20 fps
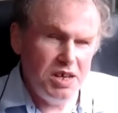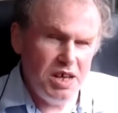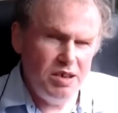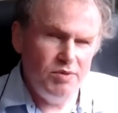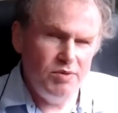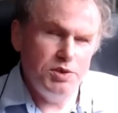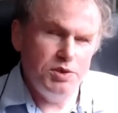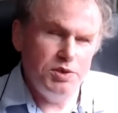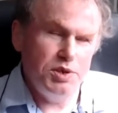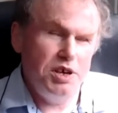
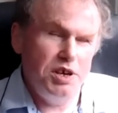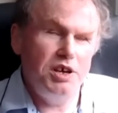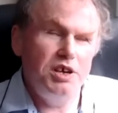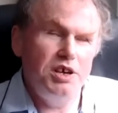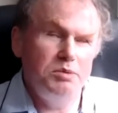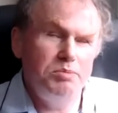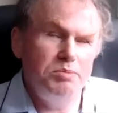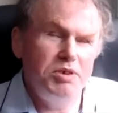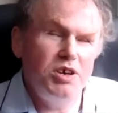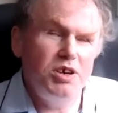even as a
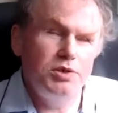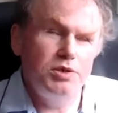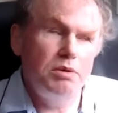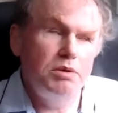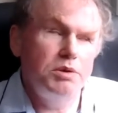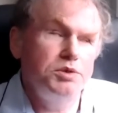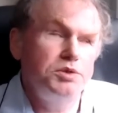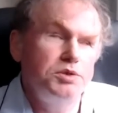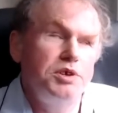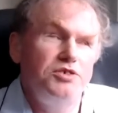kid, because I
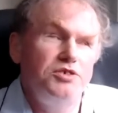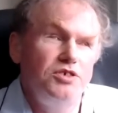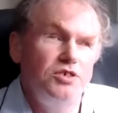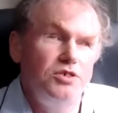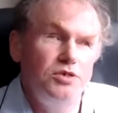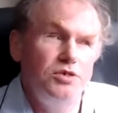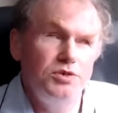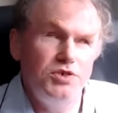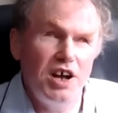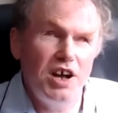was such a
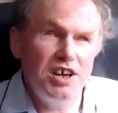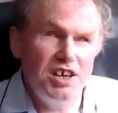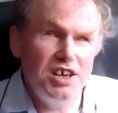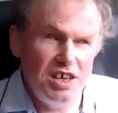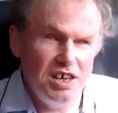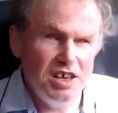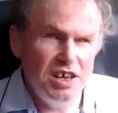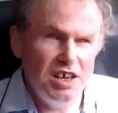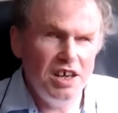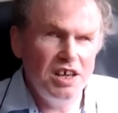news junkie.